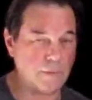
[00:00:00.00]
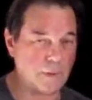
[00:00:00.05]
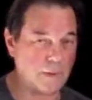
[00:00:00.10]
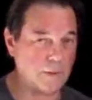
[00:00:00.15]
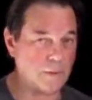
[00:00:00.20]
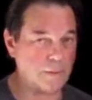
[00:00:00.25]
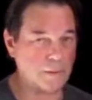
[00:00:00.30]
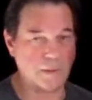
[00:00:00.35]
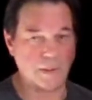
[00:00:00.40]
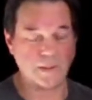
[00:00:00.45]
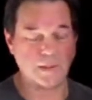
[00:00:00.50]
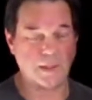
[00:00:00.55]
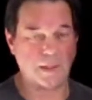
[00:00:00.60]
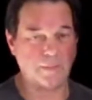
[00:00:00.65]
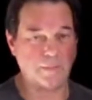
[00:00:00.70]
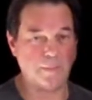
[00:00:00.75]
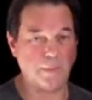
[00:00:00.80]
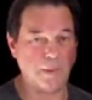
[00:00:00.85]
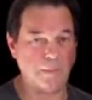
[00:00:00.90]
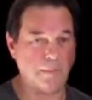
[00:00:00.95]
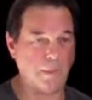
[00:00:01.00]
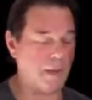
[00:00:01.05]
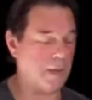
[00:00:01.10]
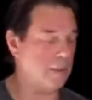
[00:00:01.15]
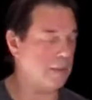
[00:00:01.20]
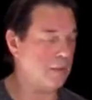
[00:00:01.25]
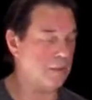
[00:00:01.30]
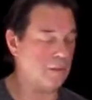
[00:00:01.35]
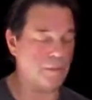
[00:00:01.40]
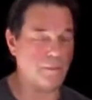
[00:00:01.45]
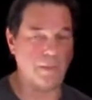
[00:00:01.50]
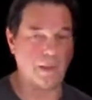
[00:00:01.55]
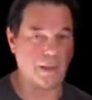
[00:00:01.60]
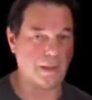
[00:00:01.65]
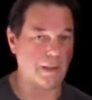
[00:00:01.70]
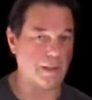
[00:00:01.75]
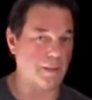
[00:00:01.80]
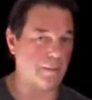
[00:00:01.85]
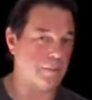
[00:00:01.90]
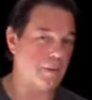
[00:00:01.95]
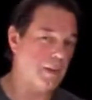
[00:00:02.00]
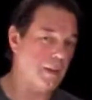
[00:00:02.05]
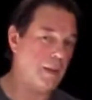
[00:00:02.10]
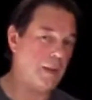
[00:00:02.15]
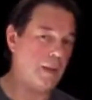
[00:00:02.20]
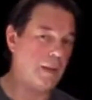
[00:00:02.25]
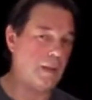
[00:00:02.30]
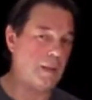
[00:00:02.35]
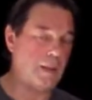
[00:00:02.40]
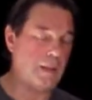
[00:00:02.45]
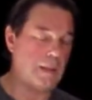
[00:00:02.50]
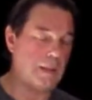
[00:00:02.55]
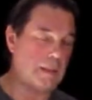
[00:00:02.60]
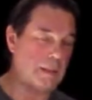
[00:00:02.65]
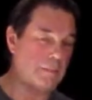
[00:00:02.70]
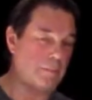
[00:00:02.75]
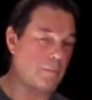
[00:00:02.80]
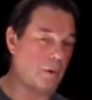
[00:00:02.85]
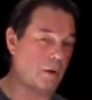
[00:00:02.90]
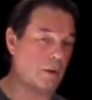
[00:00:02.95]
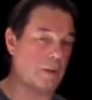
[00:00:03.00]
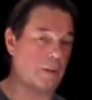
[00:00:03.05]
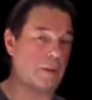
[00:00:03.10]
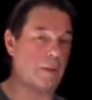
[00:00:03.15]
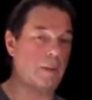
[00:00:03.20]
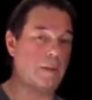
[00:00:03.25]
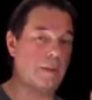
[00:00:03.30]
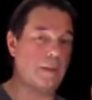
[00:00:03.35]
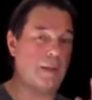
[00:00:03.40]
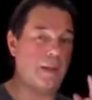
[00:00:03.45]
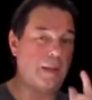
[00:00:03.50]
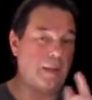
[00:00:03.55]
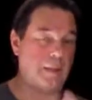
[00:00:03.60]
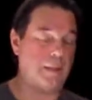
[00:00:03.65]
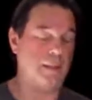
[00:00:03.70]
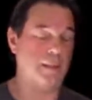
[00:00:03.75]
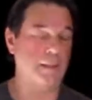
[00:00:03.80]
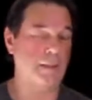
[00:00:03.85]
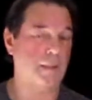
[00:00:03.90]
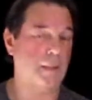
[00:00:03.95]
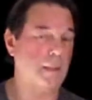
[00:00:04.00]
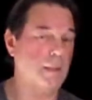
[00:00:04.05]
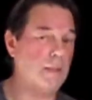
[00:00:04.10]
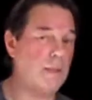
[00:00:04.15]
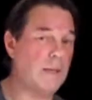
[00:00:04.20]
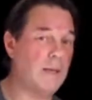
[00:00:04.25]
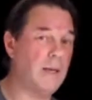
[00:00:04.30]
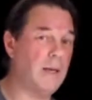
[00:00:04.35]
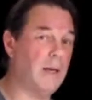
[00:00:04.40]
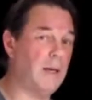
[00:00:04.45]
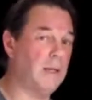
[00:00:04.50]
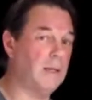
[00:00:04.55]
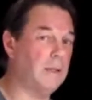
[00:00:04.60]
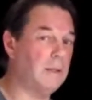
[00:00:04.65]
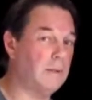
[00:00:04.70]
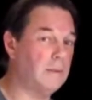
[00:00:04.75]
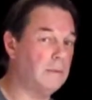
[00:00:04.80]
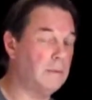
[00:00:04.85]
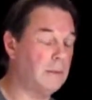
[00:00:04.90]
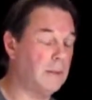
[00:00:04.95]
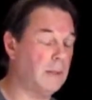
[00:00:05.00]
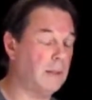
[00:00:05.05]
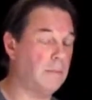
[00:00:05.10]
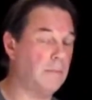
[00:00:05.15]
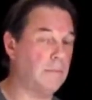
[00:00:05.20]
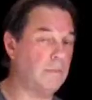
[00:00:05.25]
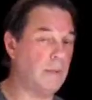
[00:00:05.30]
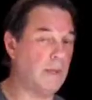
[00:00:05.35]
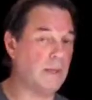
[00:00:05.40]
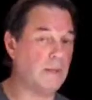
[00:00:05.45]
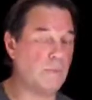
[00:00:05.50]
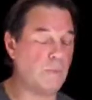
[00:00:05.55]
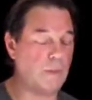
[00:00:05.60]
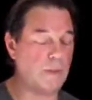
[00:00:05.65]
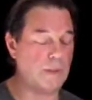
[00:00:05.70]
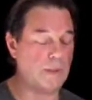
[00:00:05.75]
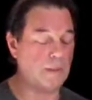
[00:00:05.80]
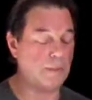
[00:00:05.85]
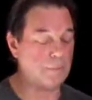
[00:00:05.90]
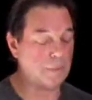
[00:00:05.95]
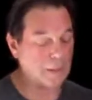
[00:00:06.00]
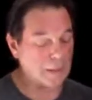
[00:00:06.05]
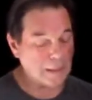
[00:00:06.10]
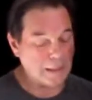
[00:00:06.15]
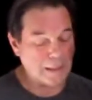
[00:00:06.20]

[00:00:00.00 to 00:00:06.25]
you know, it doesn't have to be mine, you can make it up. Mark Elliott had made one up.